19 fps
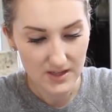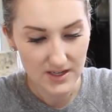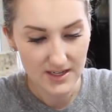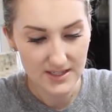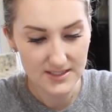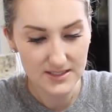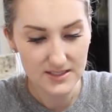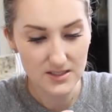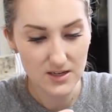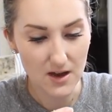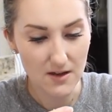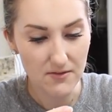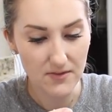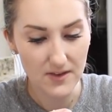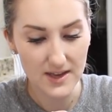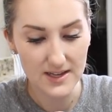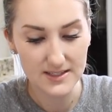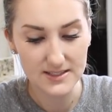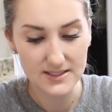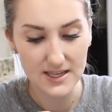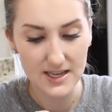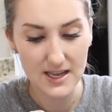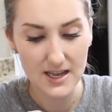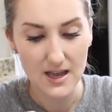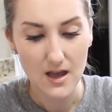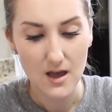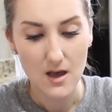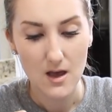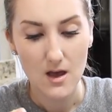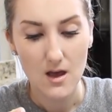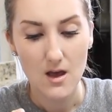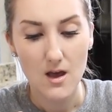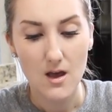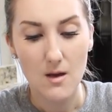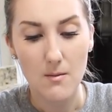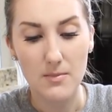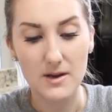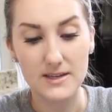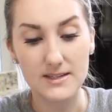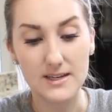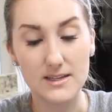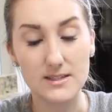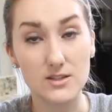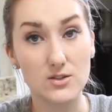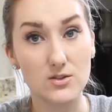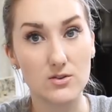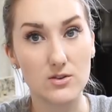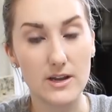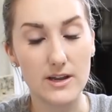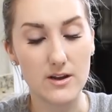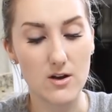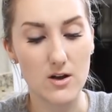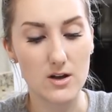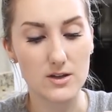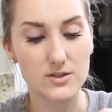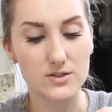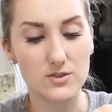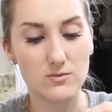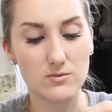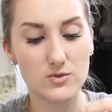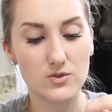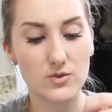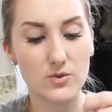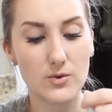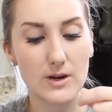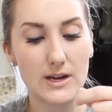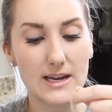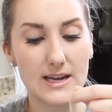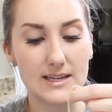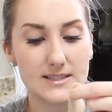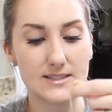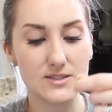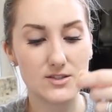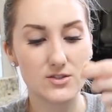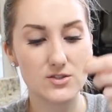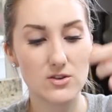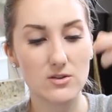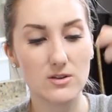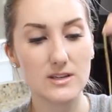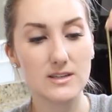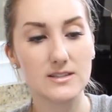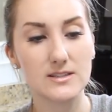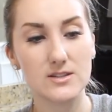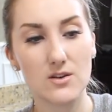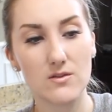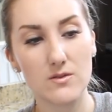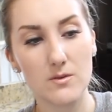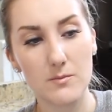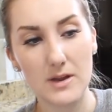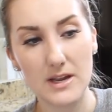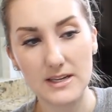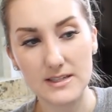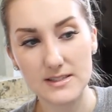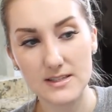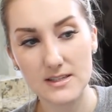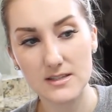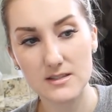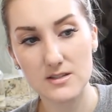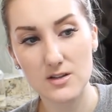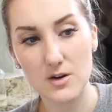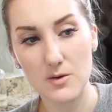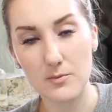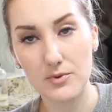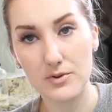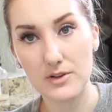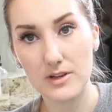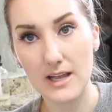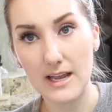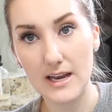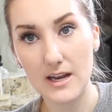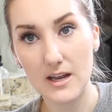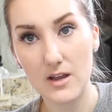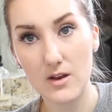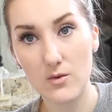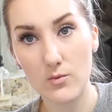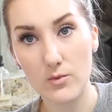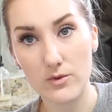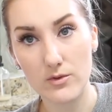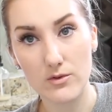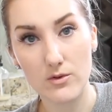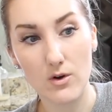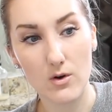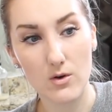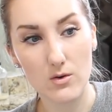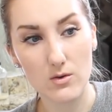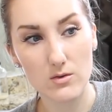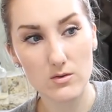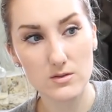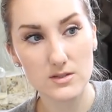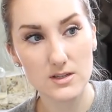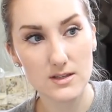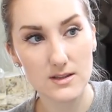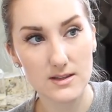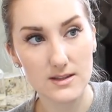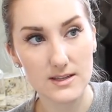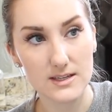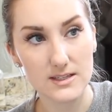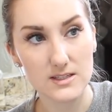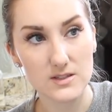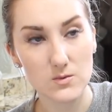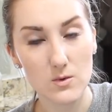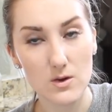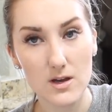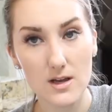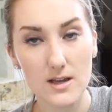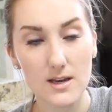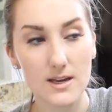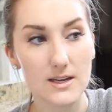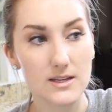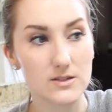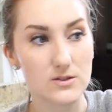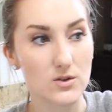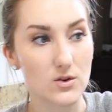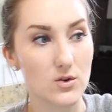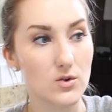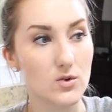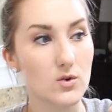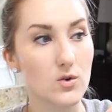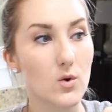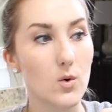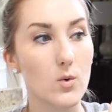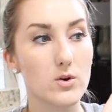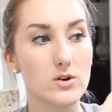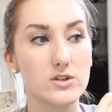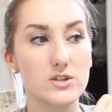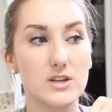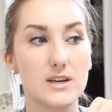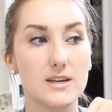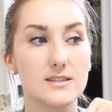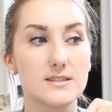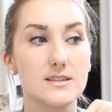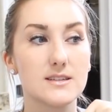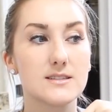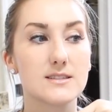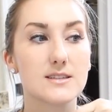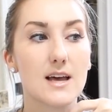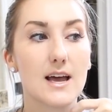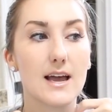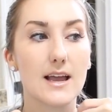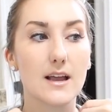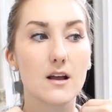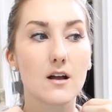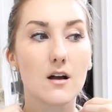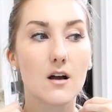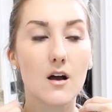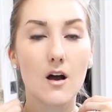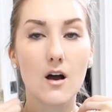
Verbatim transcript: because it's not fancy, but it doesn't look like costume jewelry. It's sterling silver pieces that are plated with gold. This one is gorgeous. It's like,